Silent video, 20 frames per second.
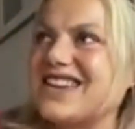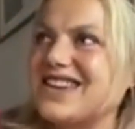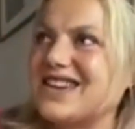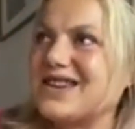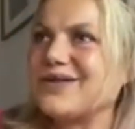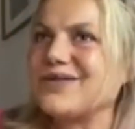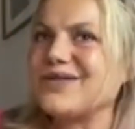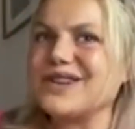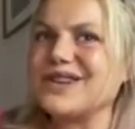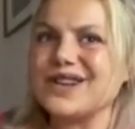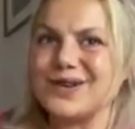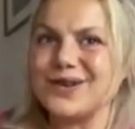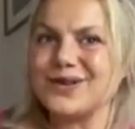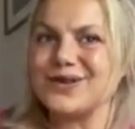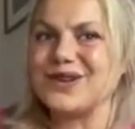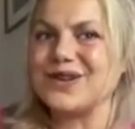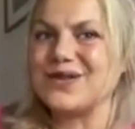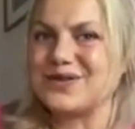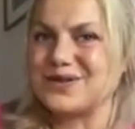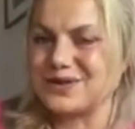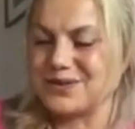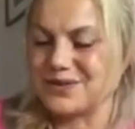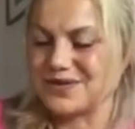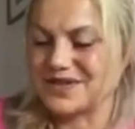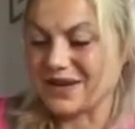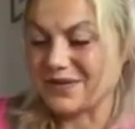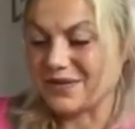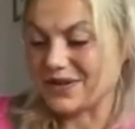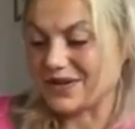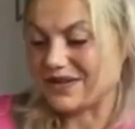can feel lonely from
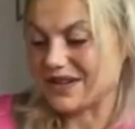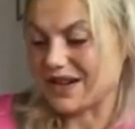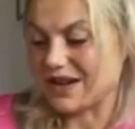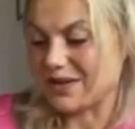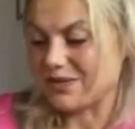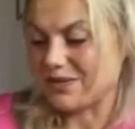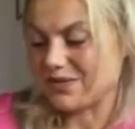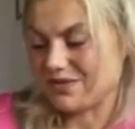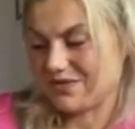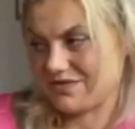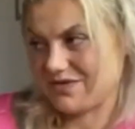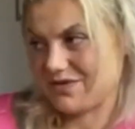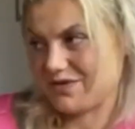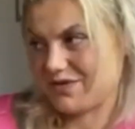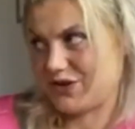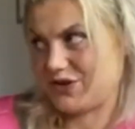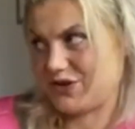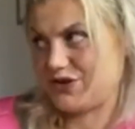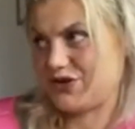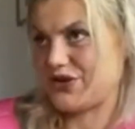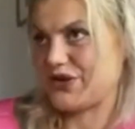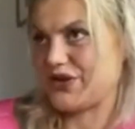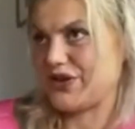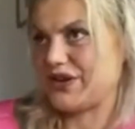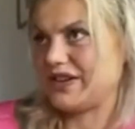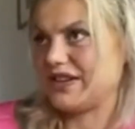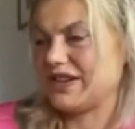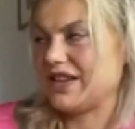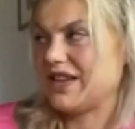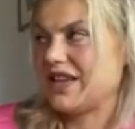time to time, for
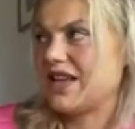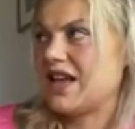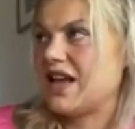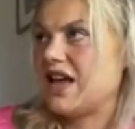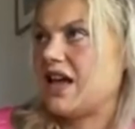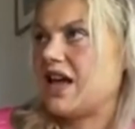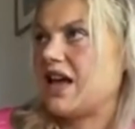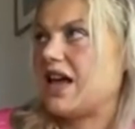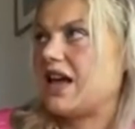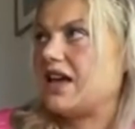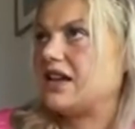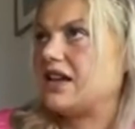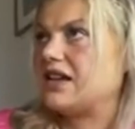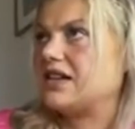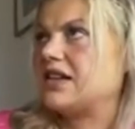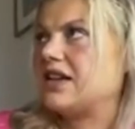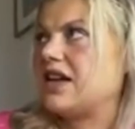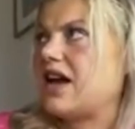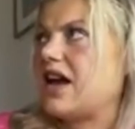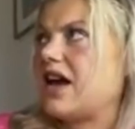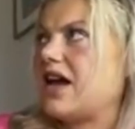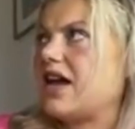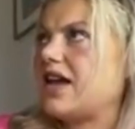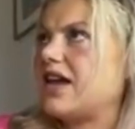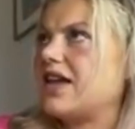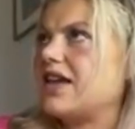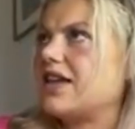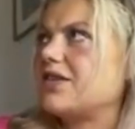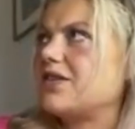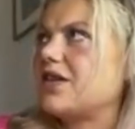sure. And
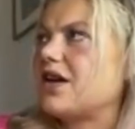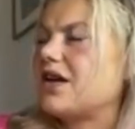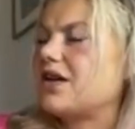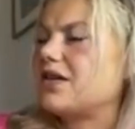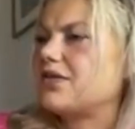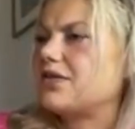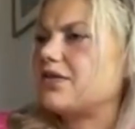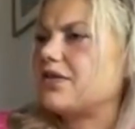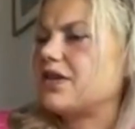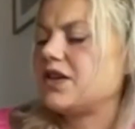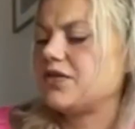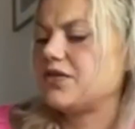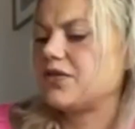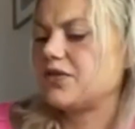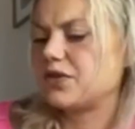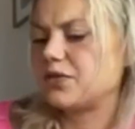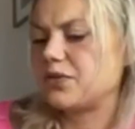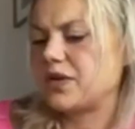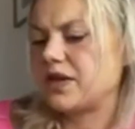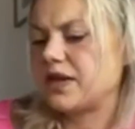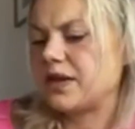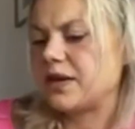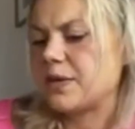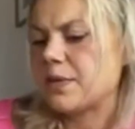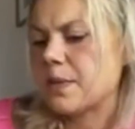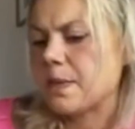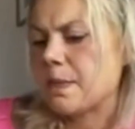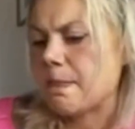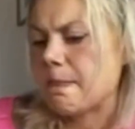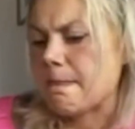I think for me,
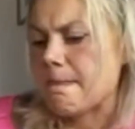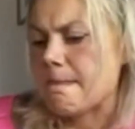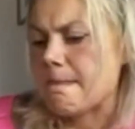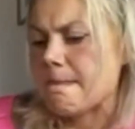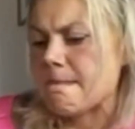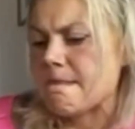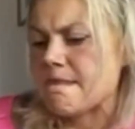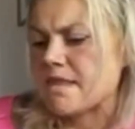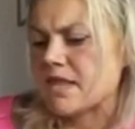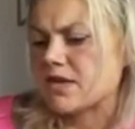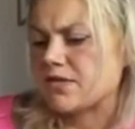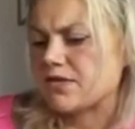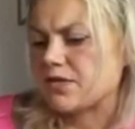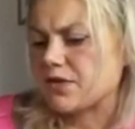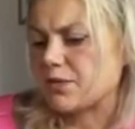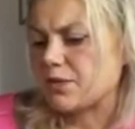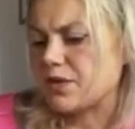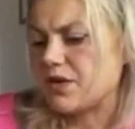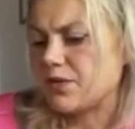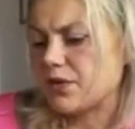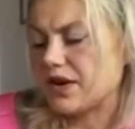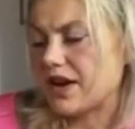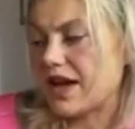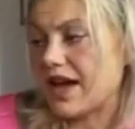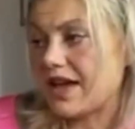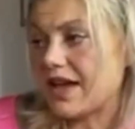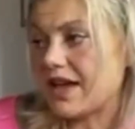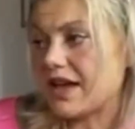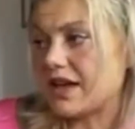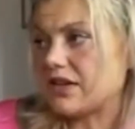what
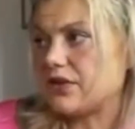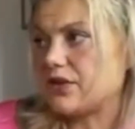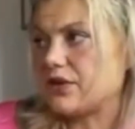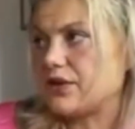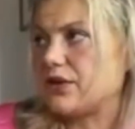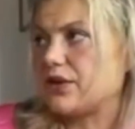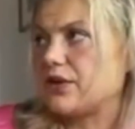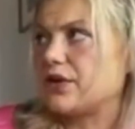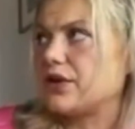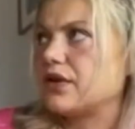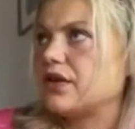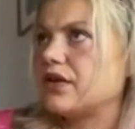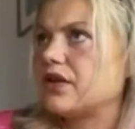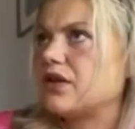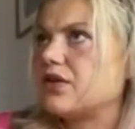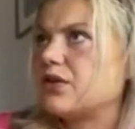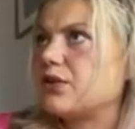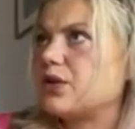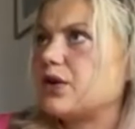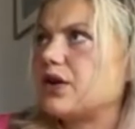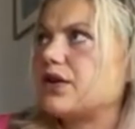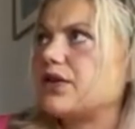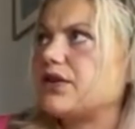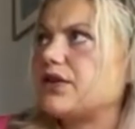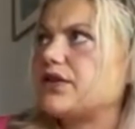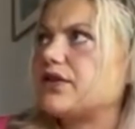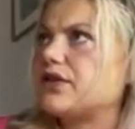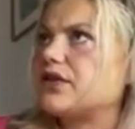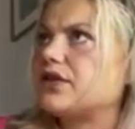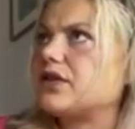I had to learn
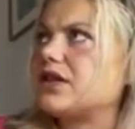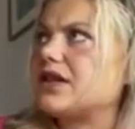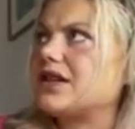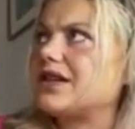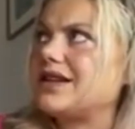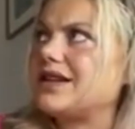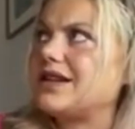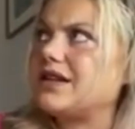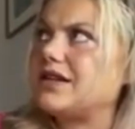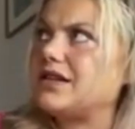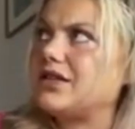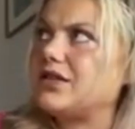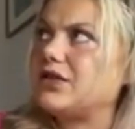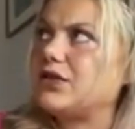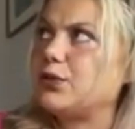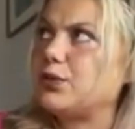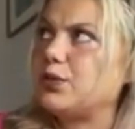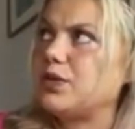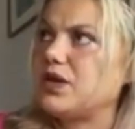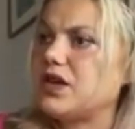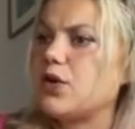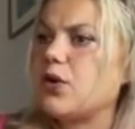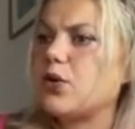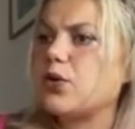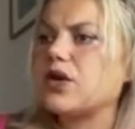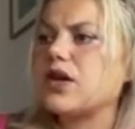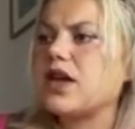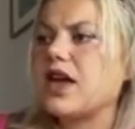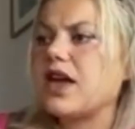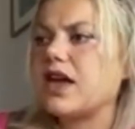was to be
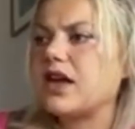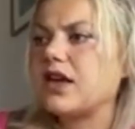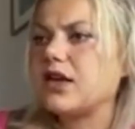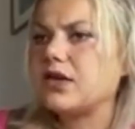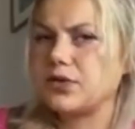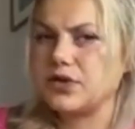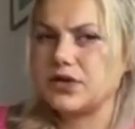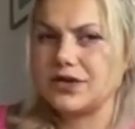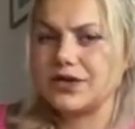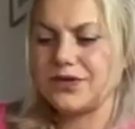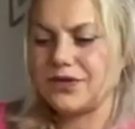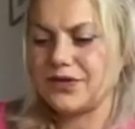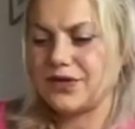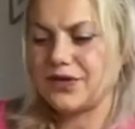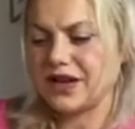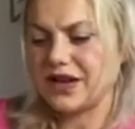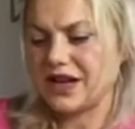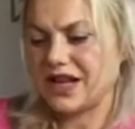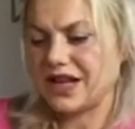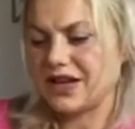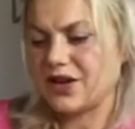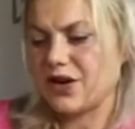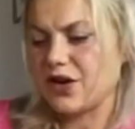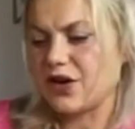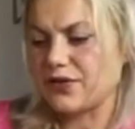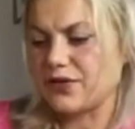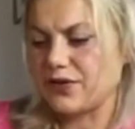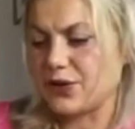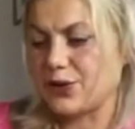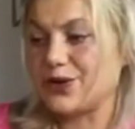okay with the feeling
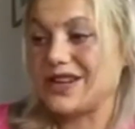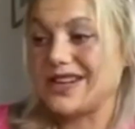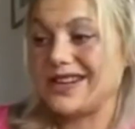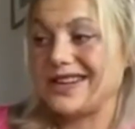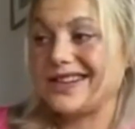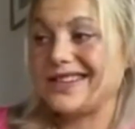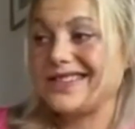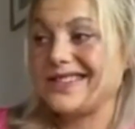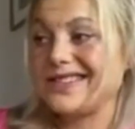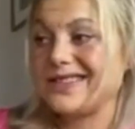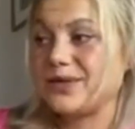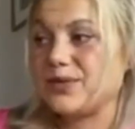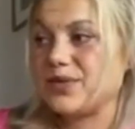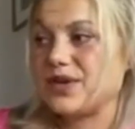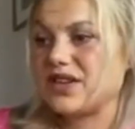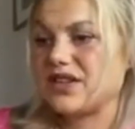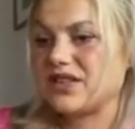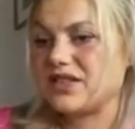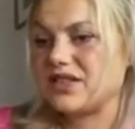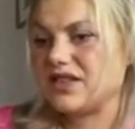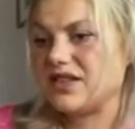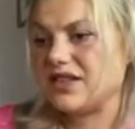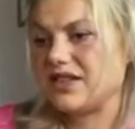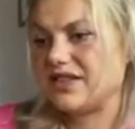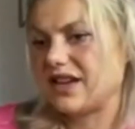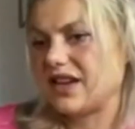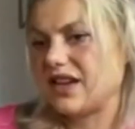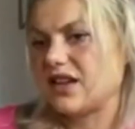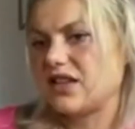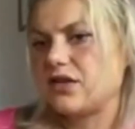of loneliness, because the
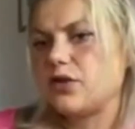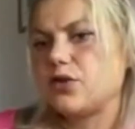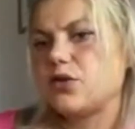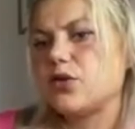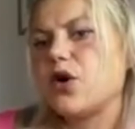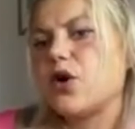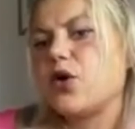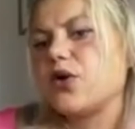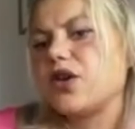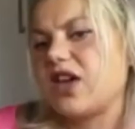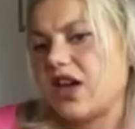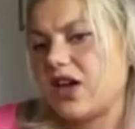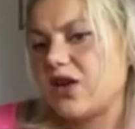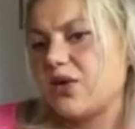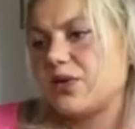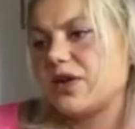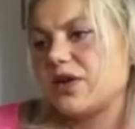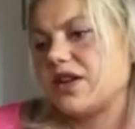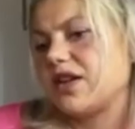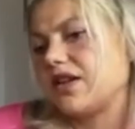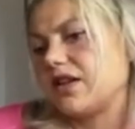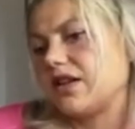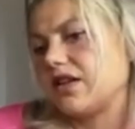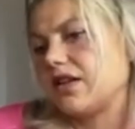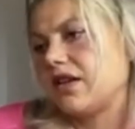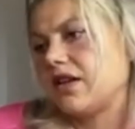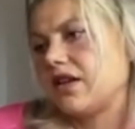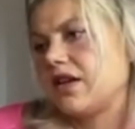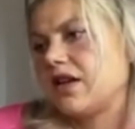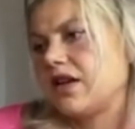second you're okay with it,